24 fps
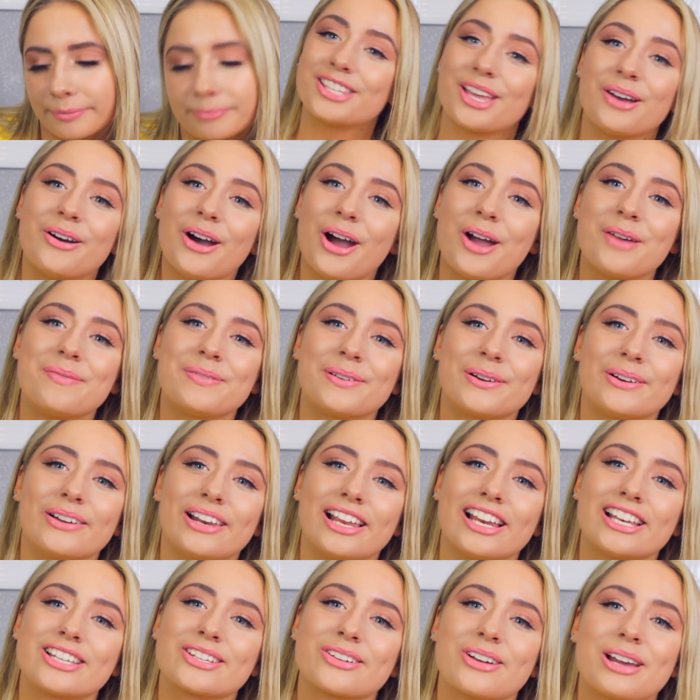So I hope you
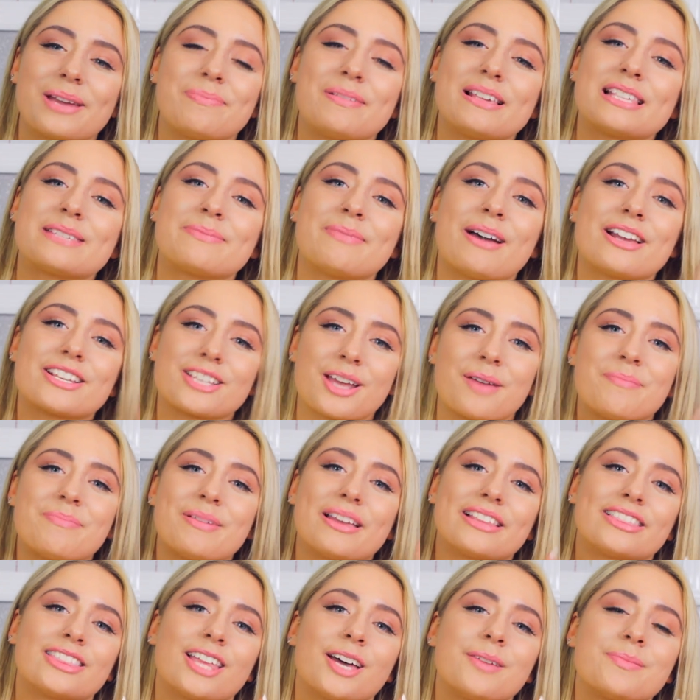all enjoyed. Please smash a
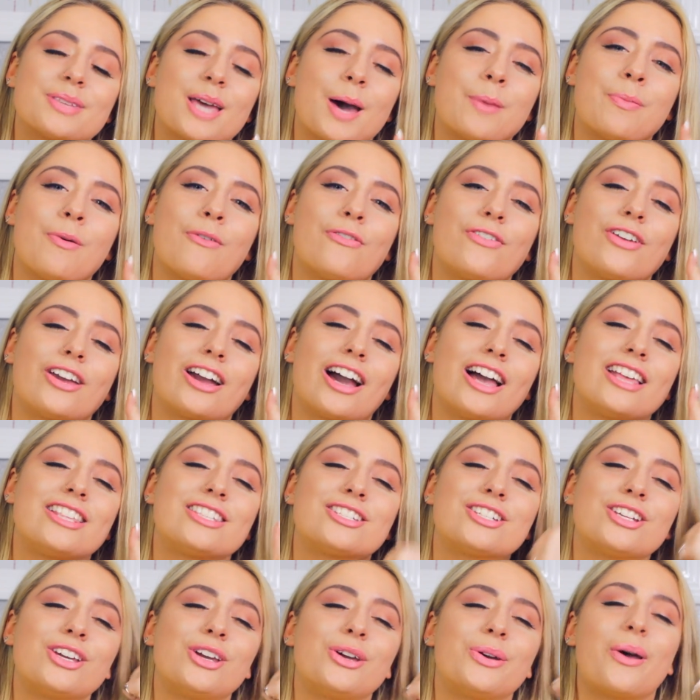big thumbs up if you guys
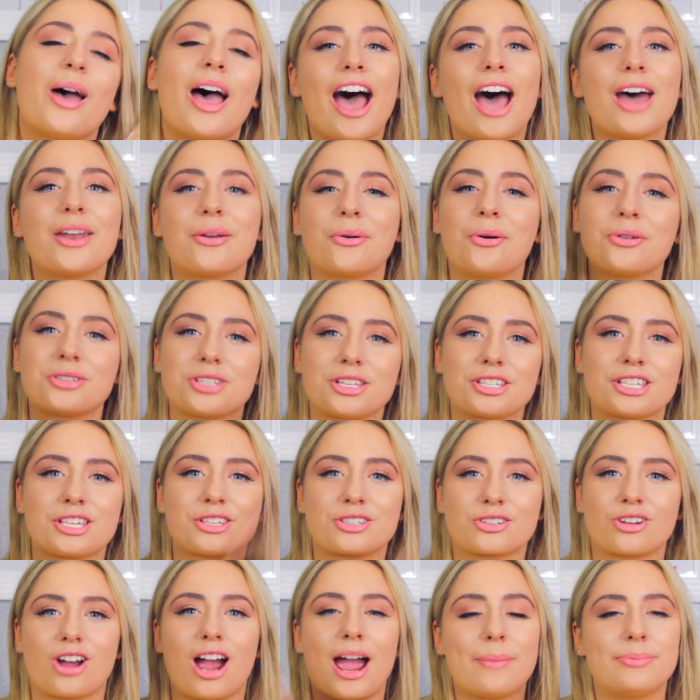do. And also
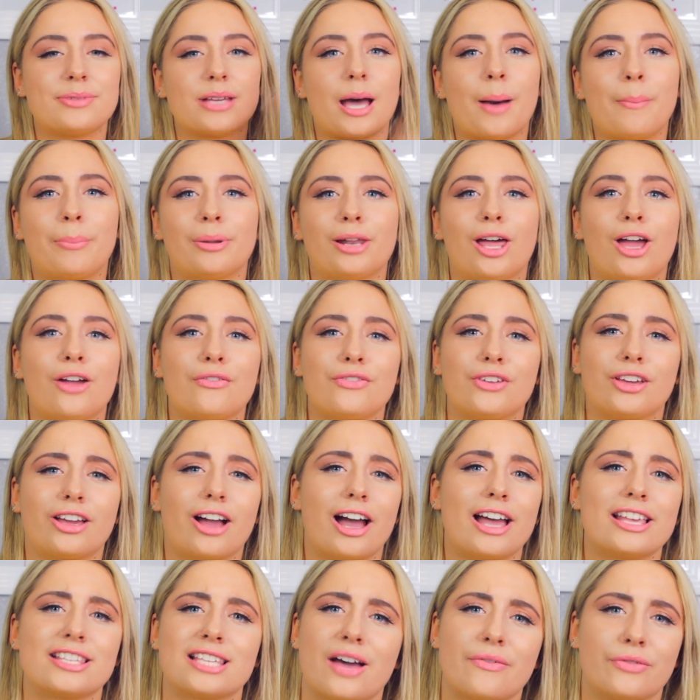subscribe down below if you
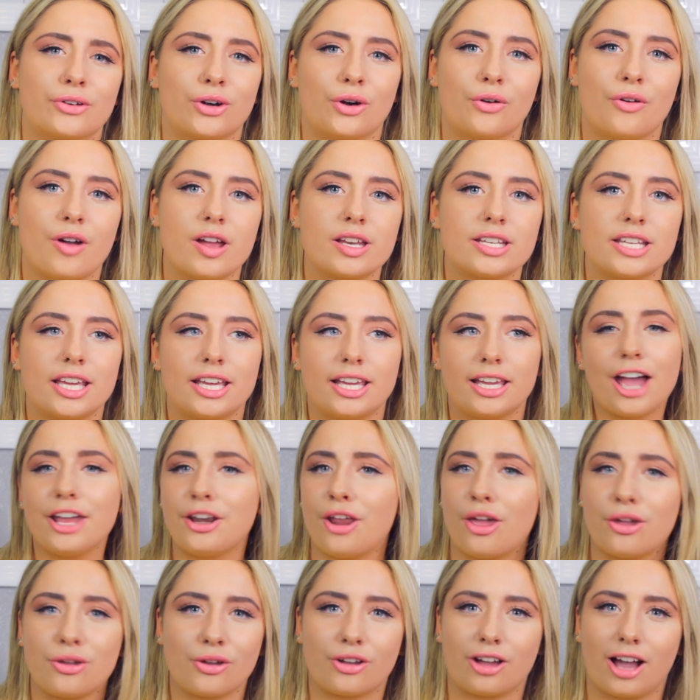guys haven't already. I
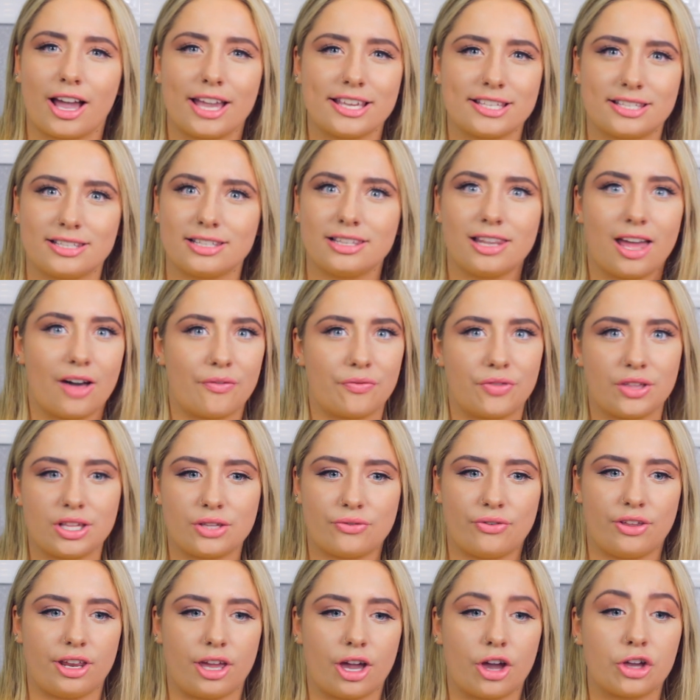know you guys love
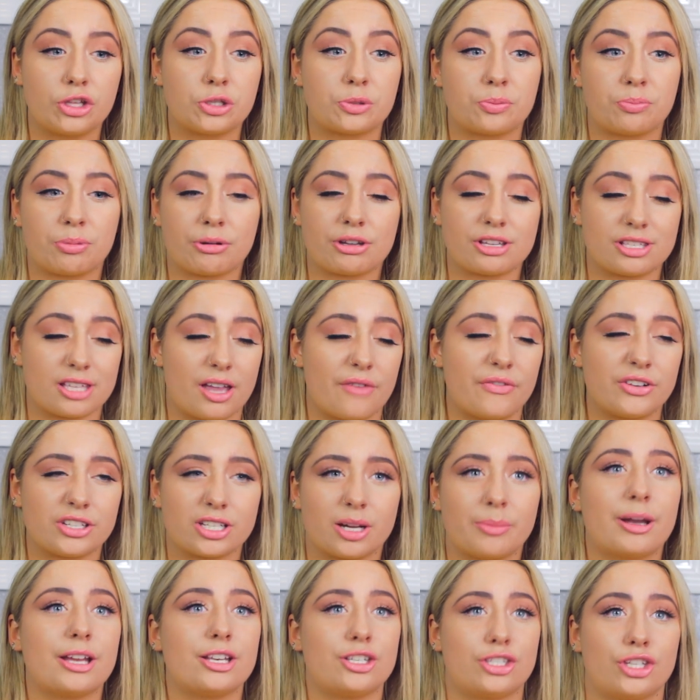these videos because every
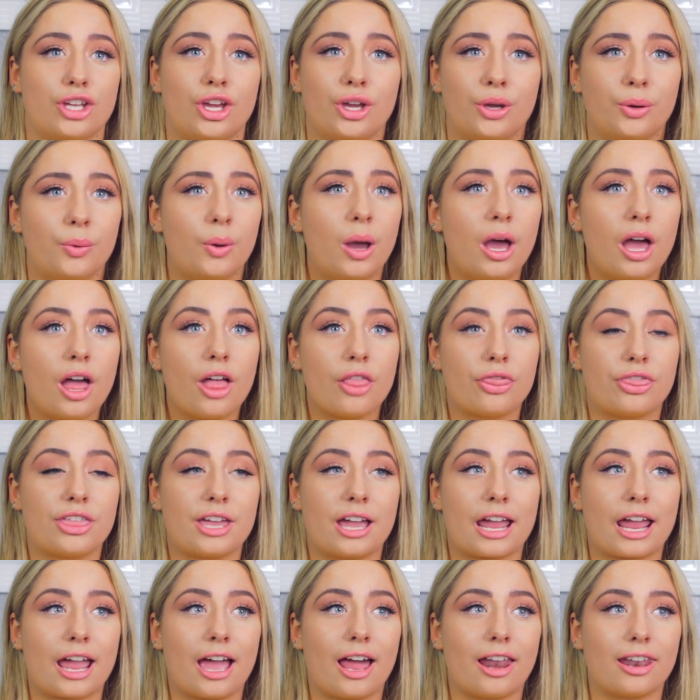time I do,
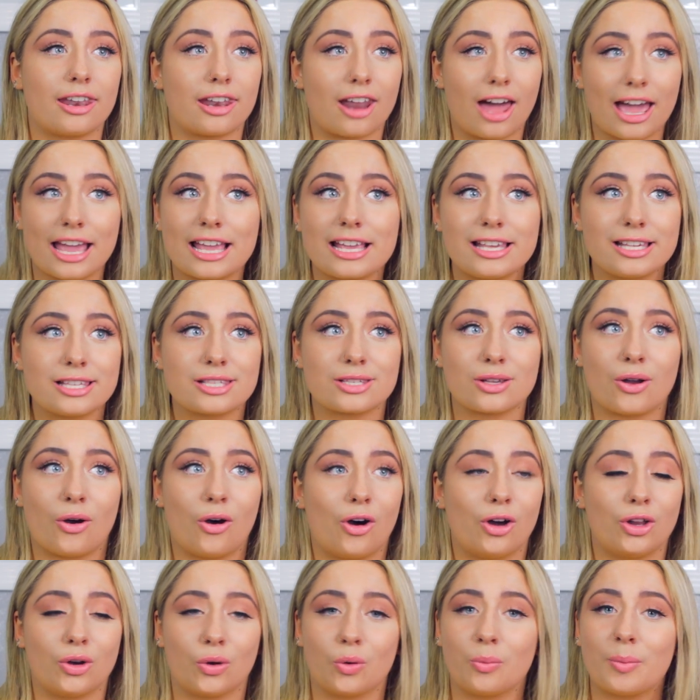the likes
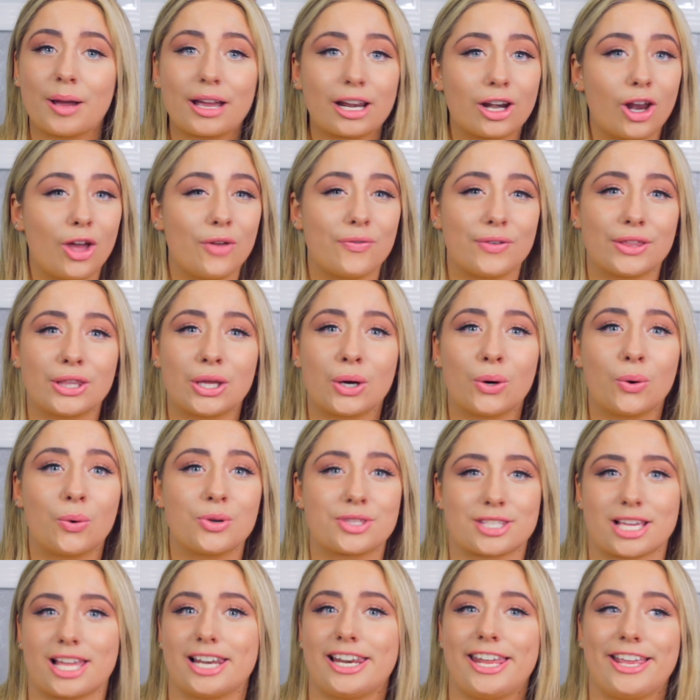on all my clothing
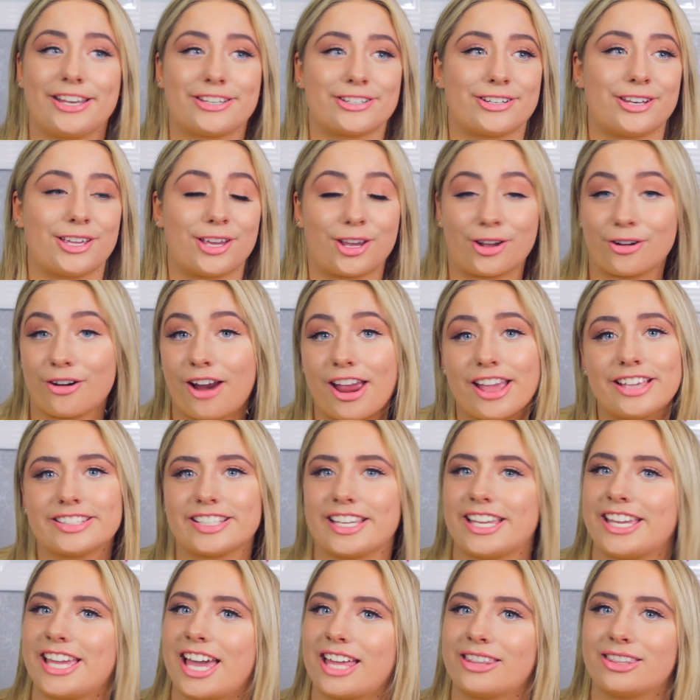hauls are literally
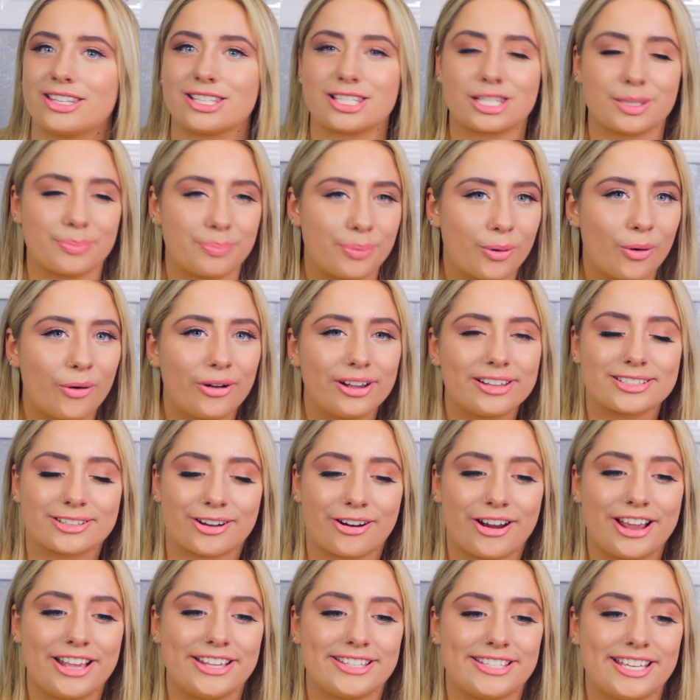crazy and the support is
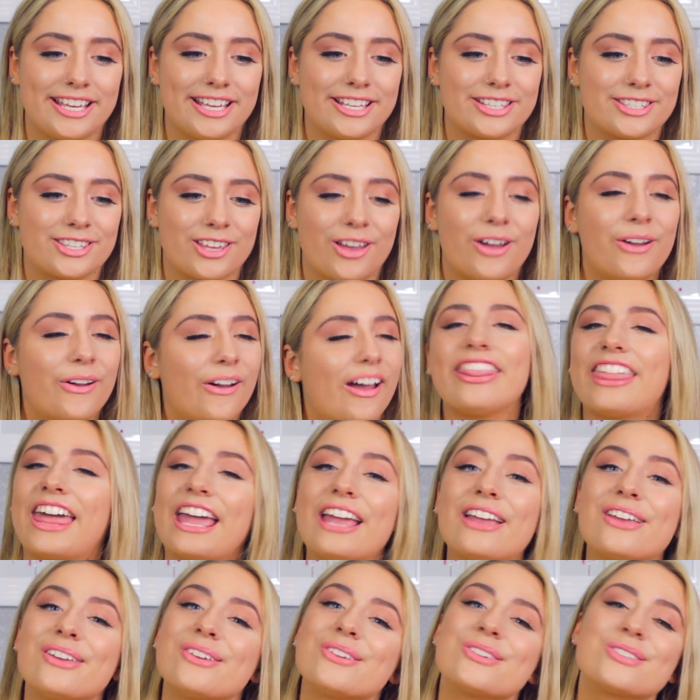crazy. So
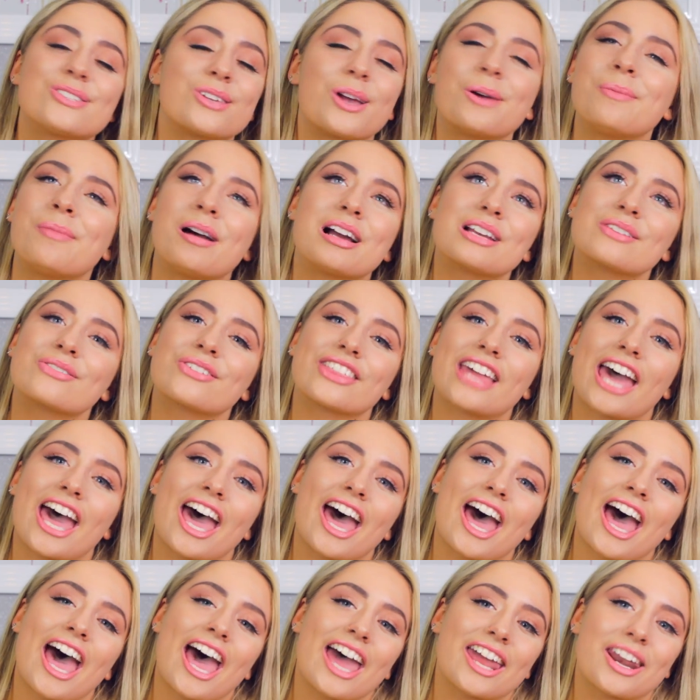thank you so much for
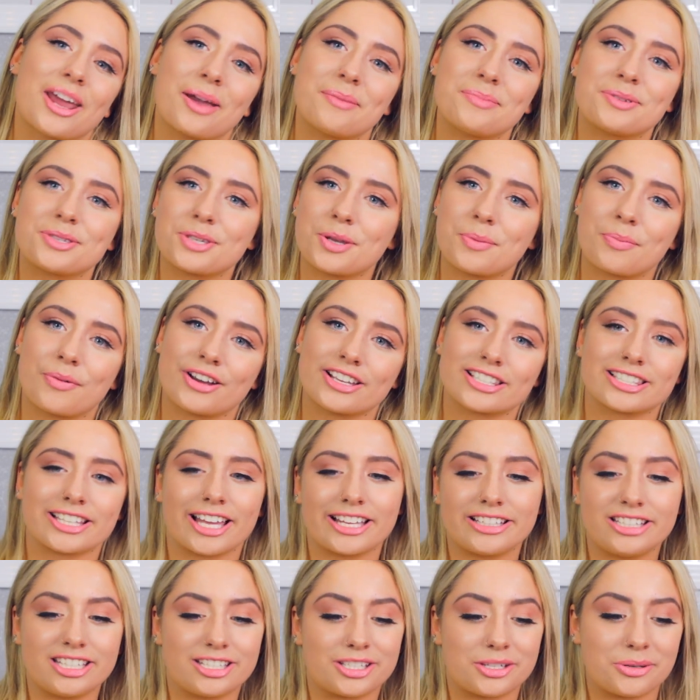that. And I'm super
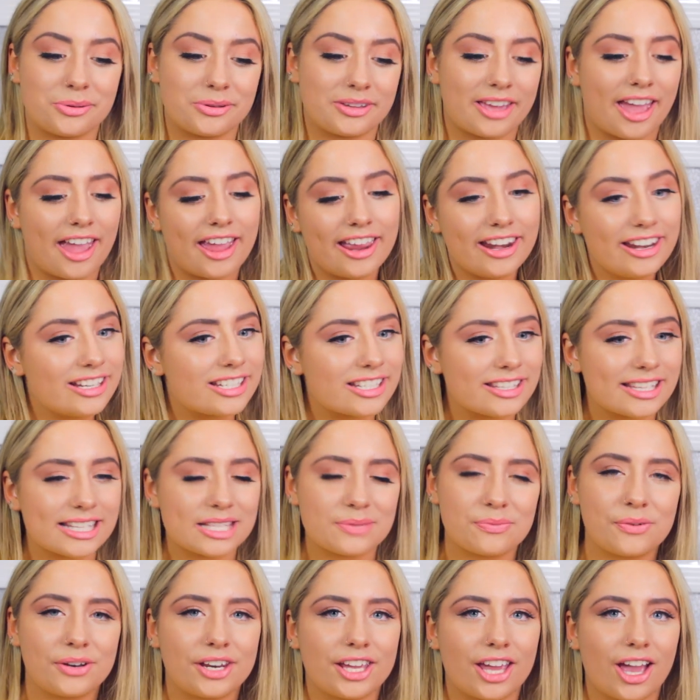excited to get into
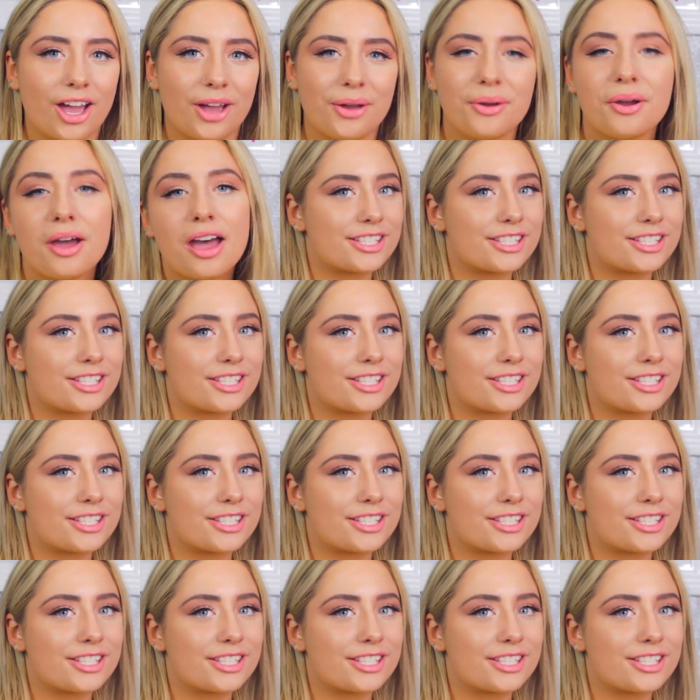this video.